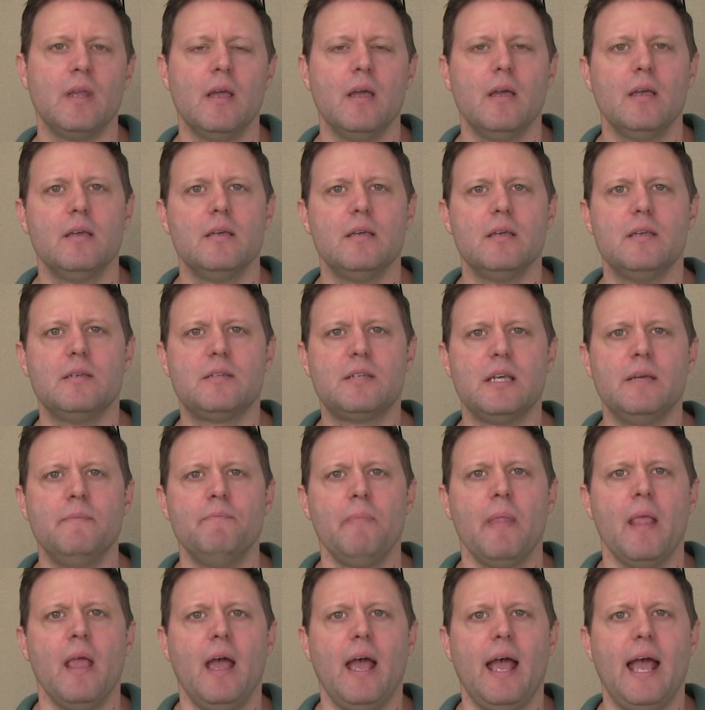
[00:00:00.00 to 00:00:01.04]
You see,
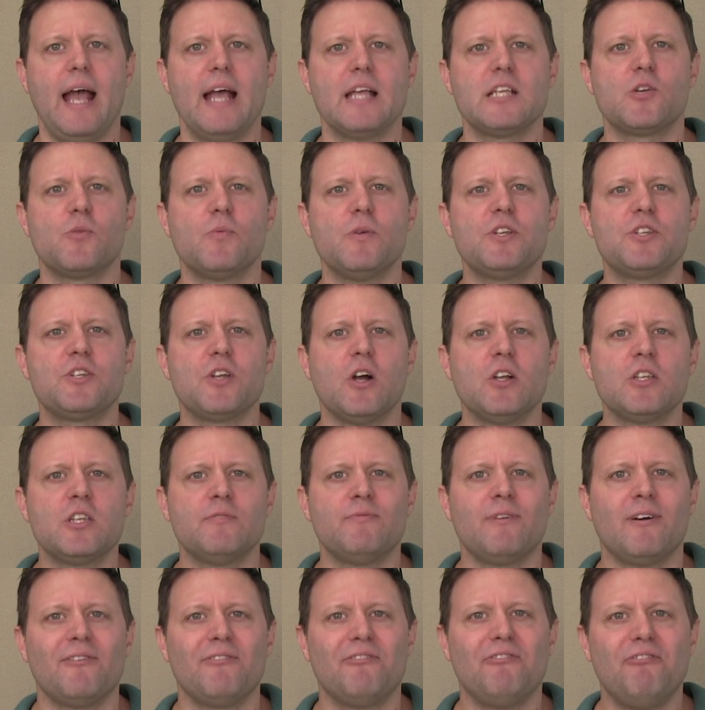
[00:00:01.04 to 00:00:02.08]
as a result
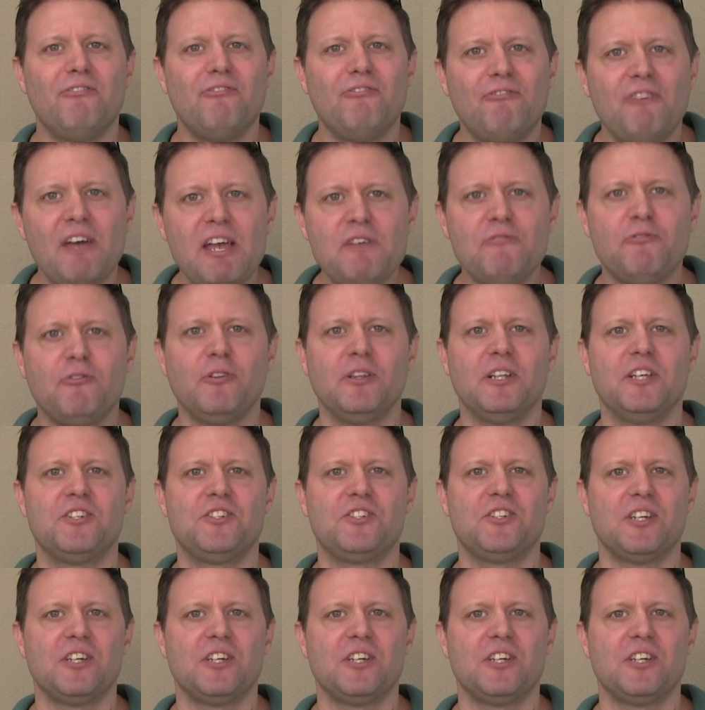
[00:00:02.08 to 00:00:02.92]
of our faithfulness